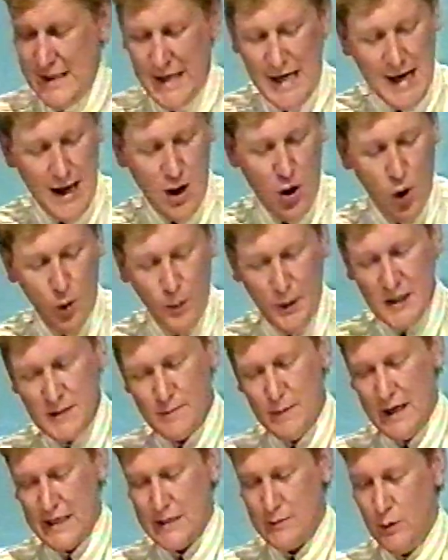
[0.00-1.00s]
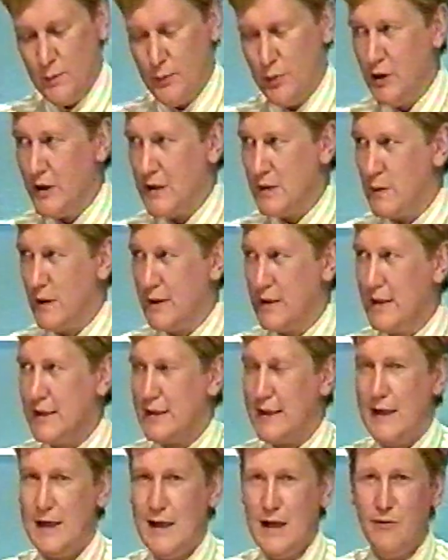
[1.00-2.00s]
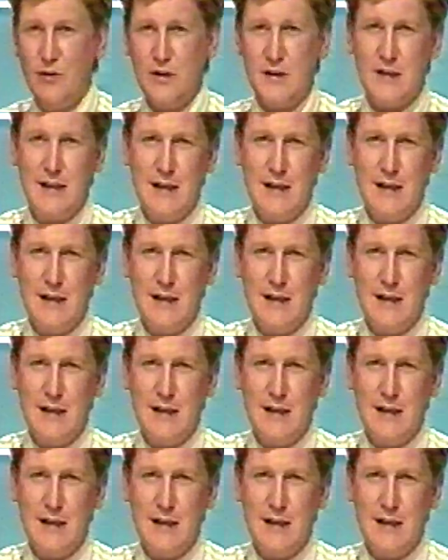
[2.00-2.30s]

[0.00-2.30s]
yeah, almost maximum points. Well done to Kenny Everett's